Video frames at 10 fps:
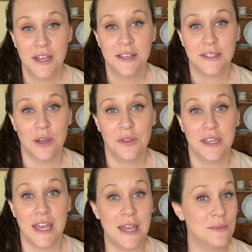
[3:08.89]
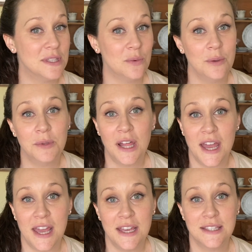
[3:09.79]
So the games that we
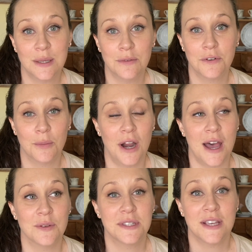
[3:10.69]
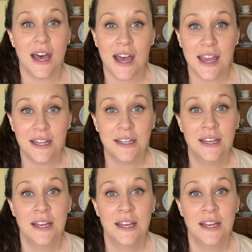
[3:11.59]
play, some of them are outside.